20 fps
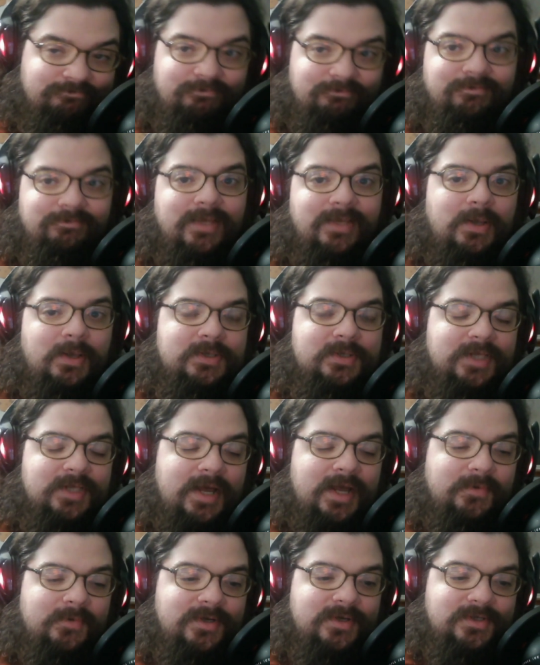Now, there's a
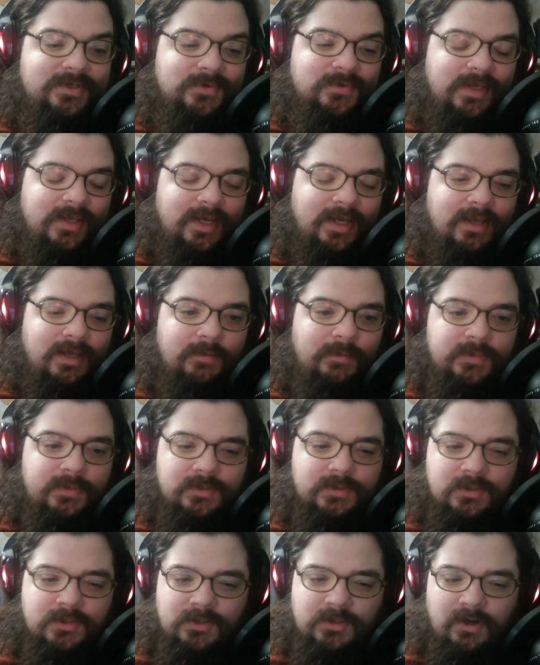lot of reasons why that can't be,
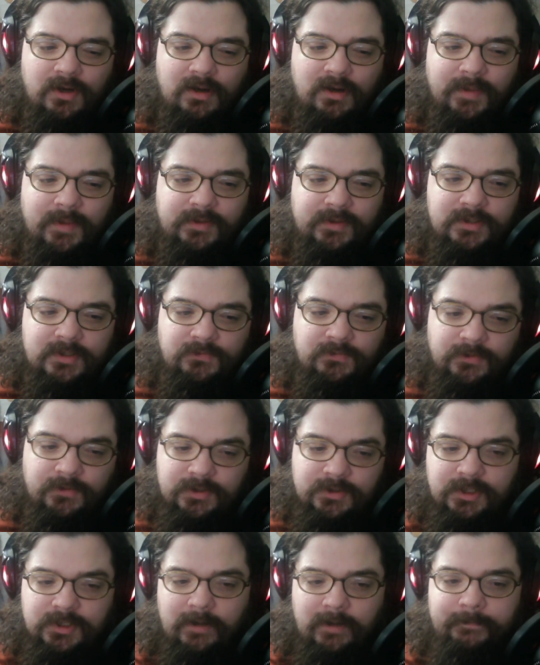so let's talk about these.
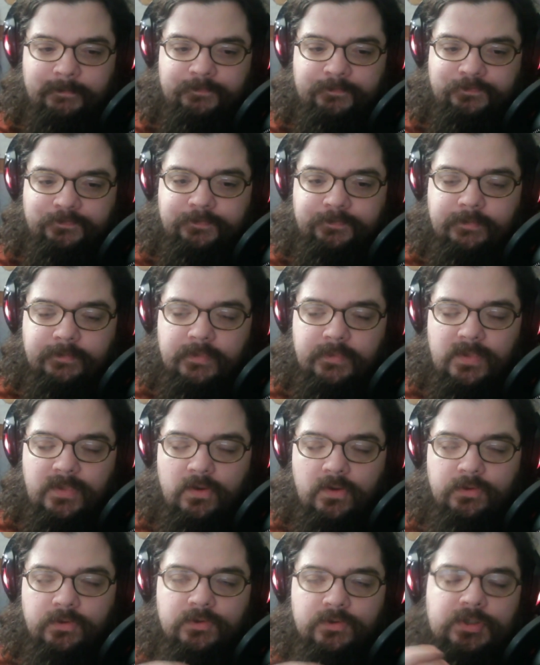First up,
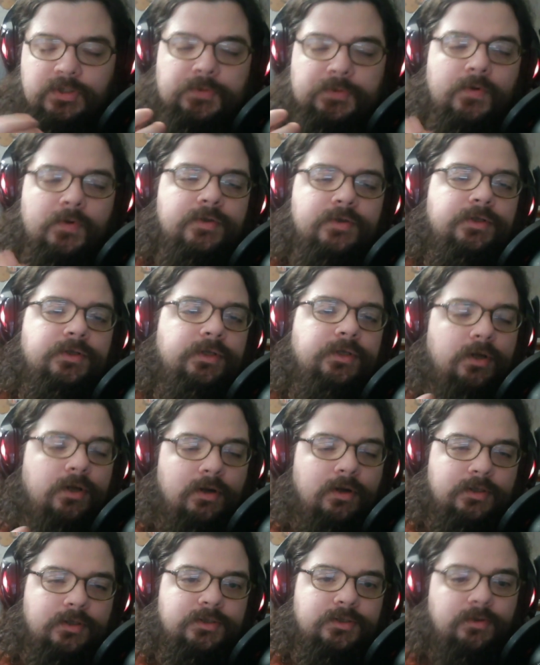there's the origin of the
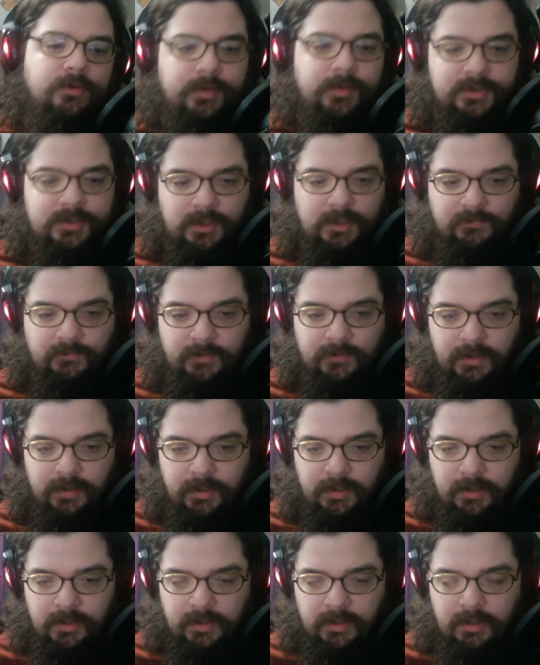Arkenstone itself.
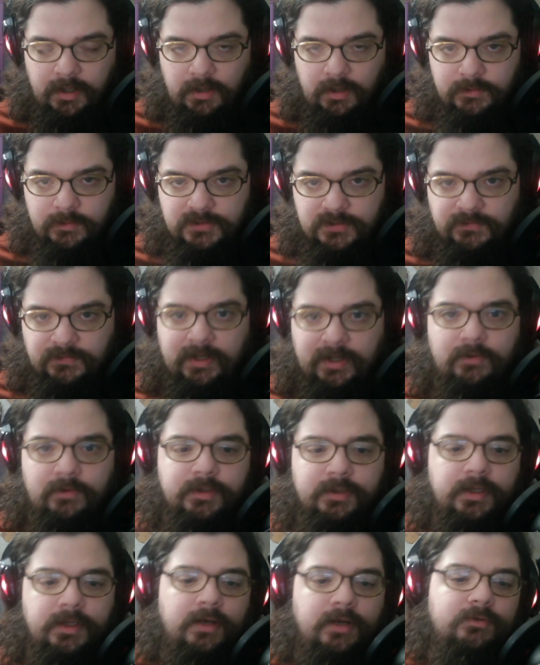It was found
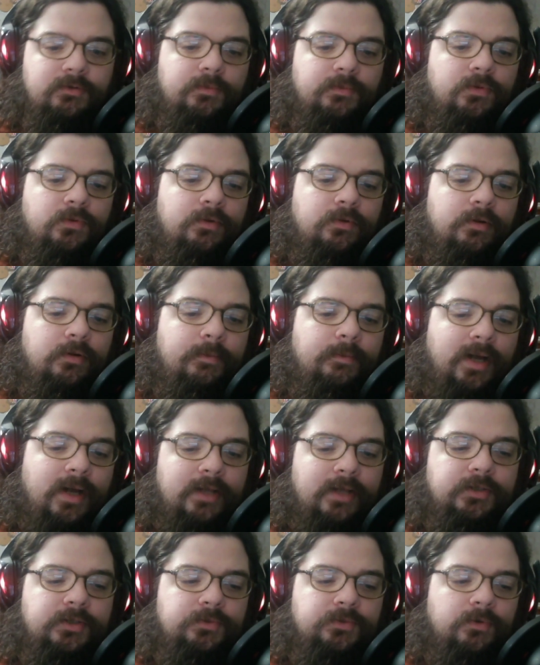in Erebor
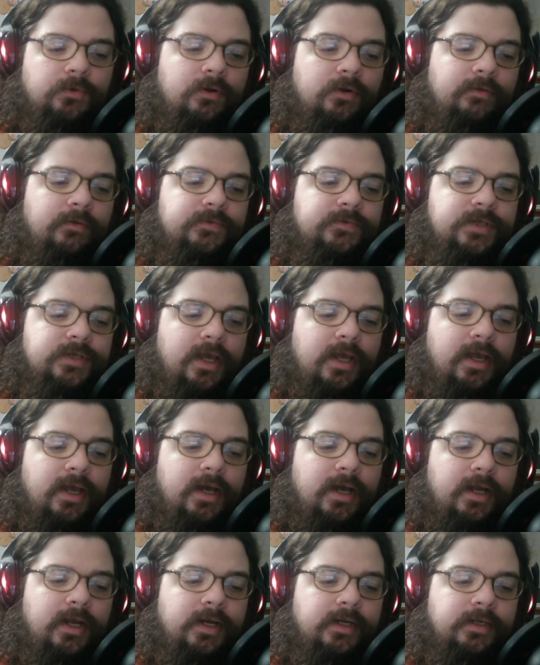by the dwarves,
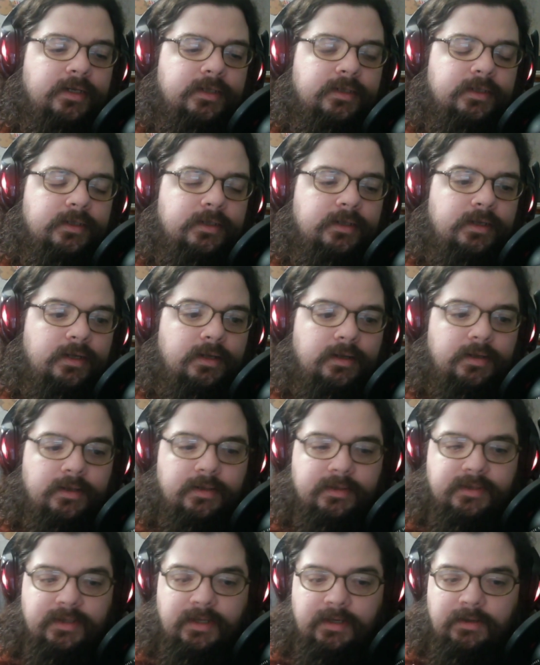and uh,
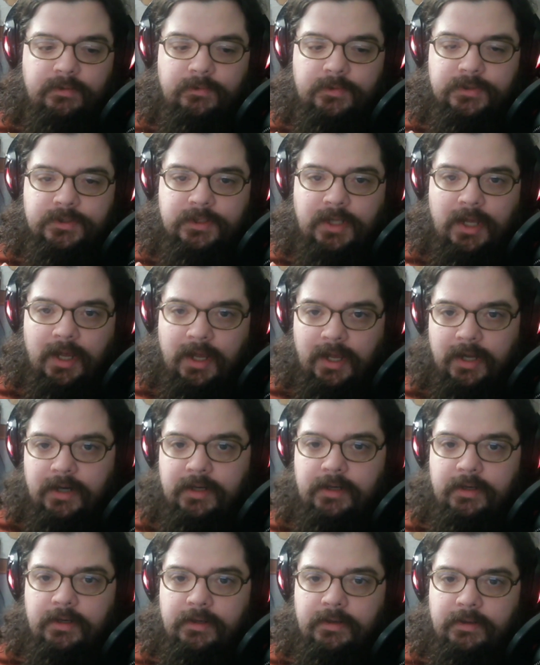then it was cut
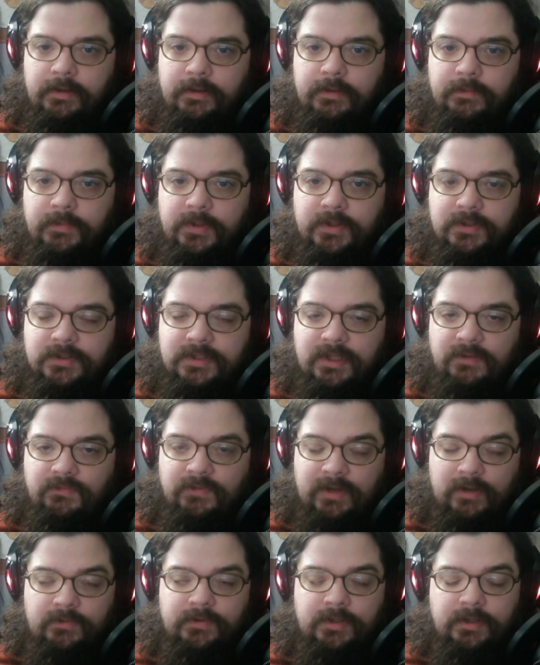because they
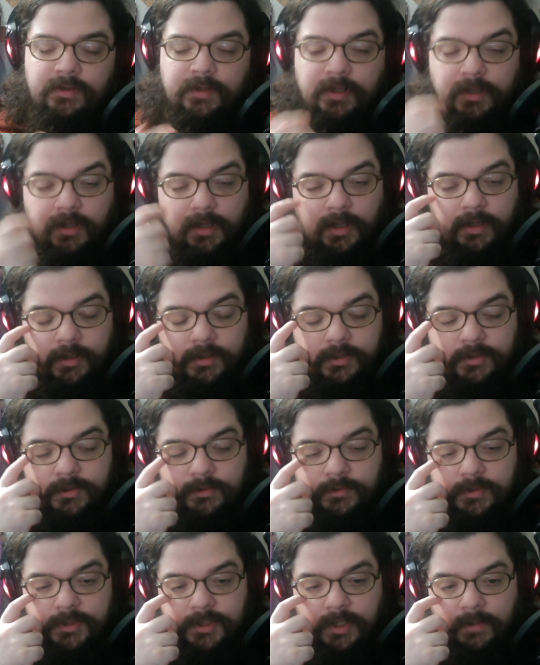found it and they cut it
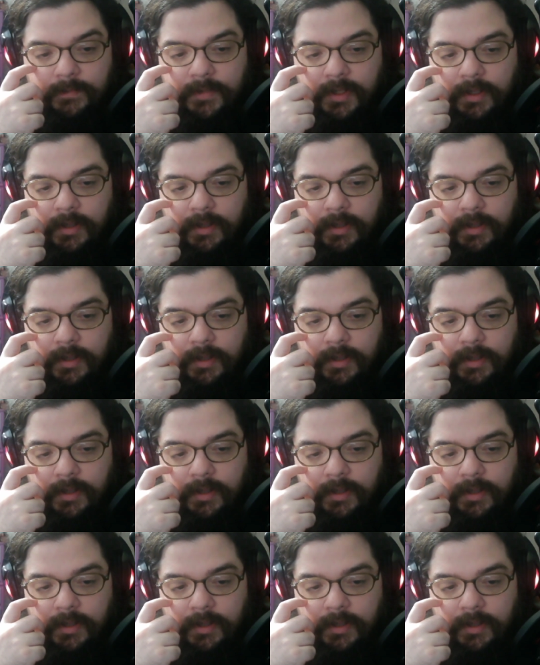into a gem